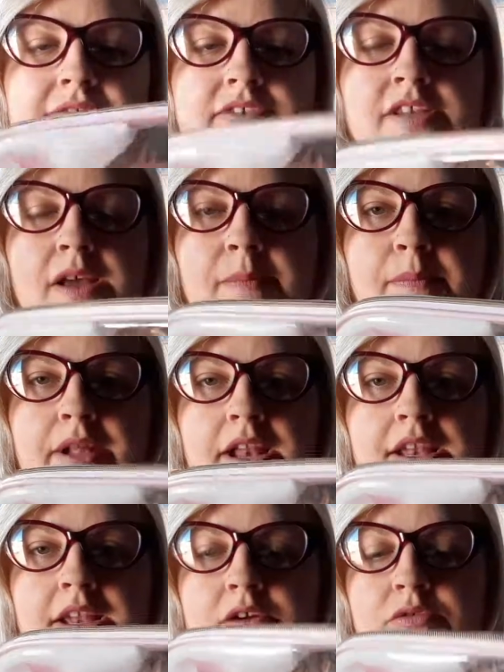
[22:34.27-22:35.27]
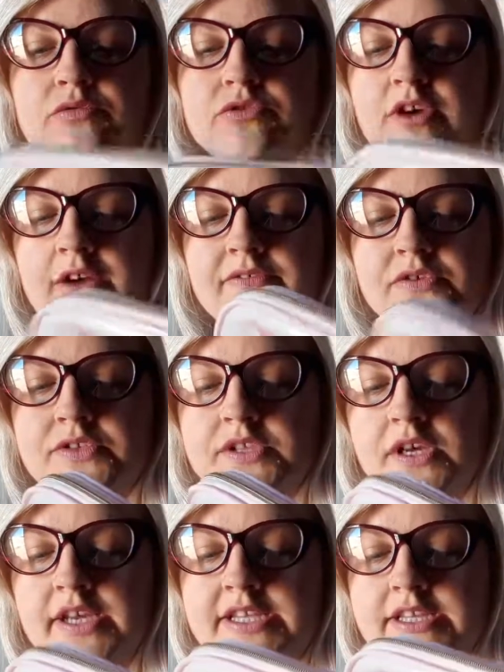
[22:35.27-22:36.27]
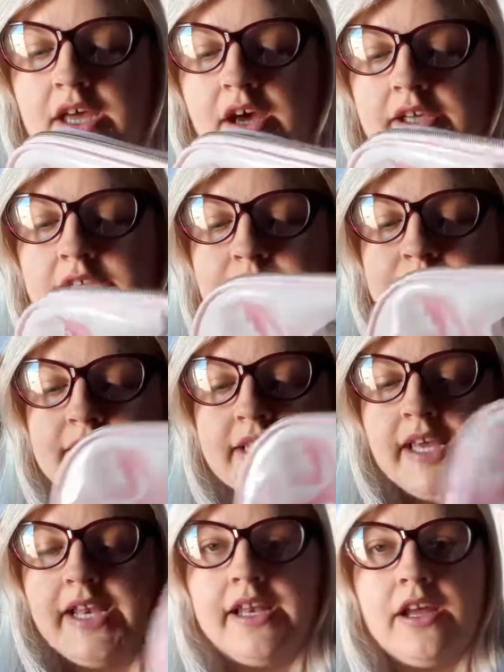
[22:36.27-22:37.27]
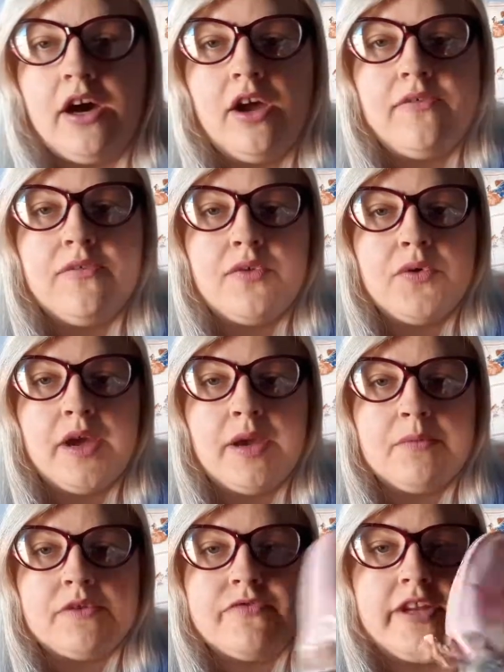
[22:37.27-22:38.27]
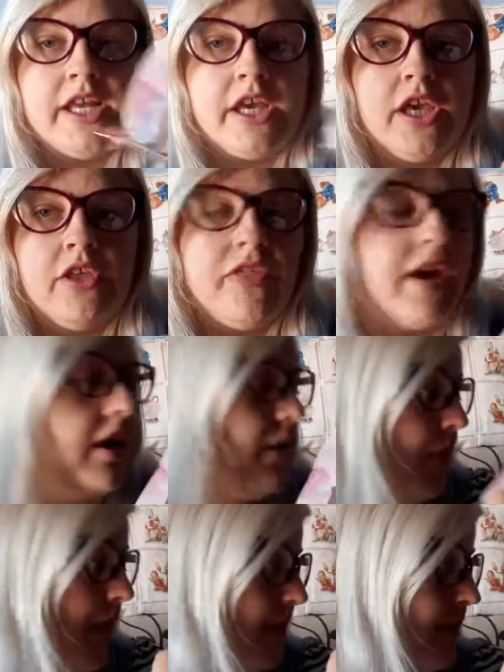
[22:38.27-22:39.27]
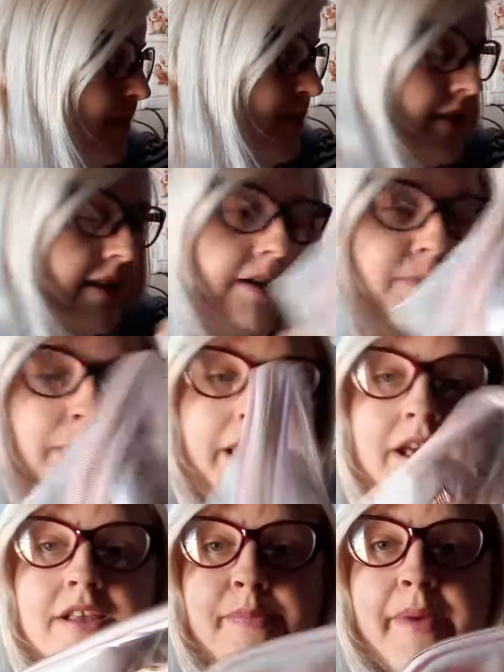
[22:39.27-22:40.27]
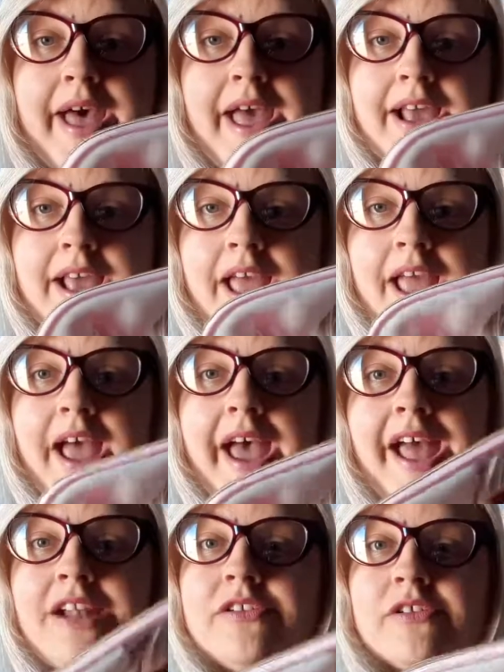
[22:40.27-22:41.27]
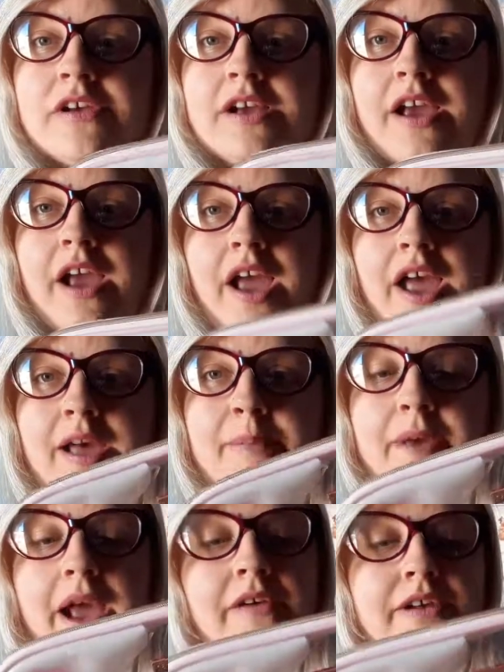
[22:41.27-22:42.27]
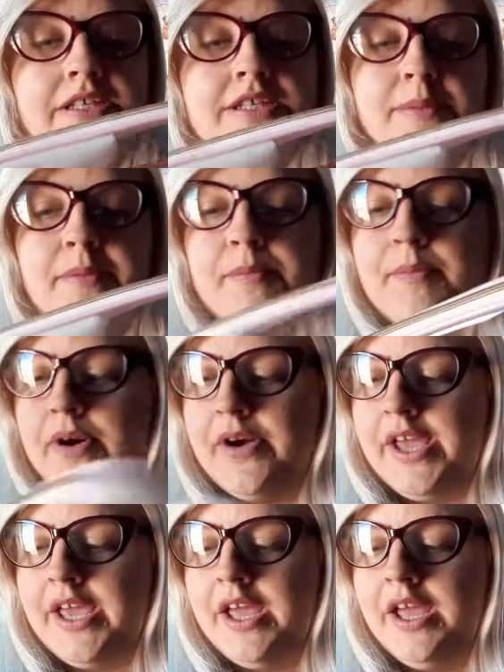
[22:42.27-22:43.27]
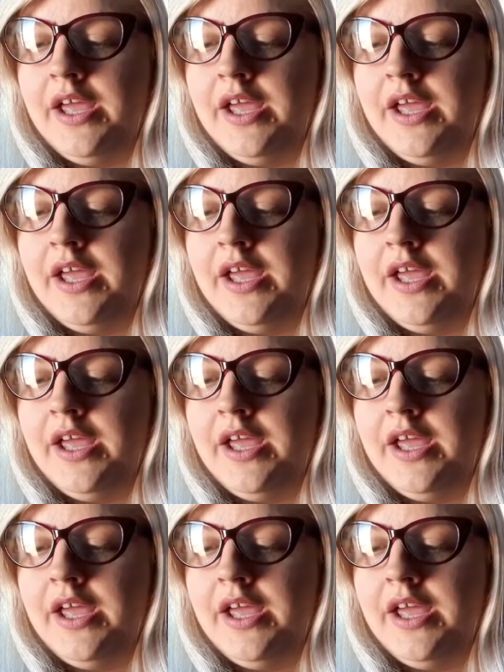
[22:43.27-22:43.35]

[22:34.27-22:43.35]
some little travel size items in. I thought it was really cute that I could put into my Ted Baker bag and carry some of my